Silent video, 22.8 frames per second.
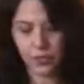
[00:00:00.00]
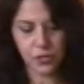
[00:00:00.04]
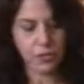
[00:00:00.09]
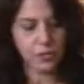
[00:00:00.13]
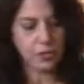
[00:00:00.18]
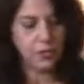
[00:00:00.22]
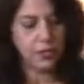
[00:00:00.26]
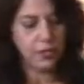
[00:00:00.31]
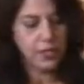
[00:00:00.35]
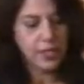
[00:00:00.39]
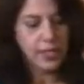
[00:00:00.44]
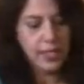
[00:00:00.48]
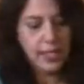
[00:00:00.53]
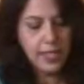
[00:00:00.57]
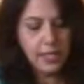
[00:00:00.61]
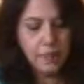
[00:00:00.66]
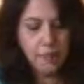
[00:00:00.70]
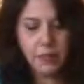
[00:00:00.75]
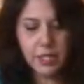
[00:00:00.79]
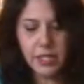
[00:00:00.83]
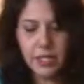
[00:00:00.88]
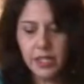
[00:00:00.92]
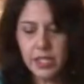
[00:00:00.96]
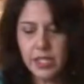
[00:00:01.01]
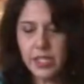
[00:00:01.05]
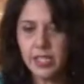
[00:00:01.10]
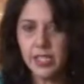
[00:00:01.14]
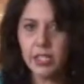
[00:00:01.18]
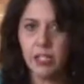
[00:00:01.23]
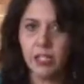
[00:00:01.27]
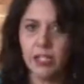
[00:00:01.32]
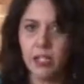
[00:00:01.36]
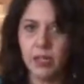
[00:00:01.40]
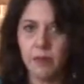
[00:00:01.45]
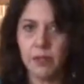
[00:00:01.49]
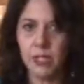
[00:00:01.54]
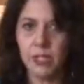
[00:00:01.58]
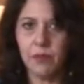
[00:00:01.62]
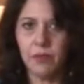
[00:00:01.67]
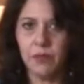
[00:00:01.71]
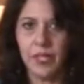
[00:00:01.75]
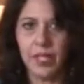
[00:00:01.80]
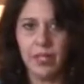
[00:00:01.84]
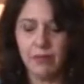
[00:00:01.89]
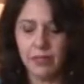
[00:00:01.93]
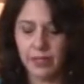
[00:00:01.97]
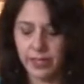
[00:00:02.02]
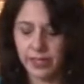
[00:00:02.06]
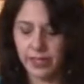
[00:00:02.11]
So because there's so much flavor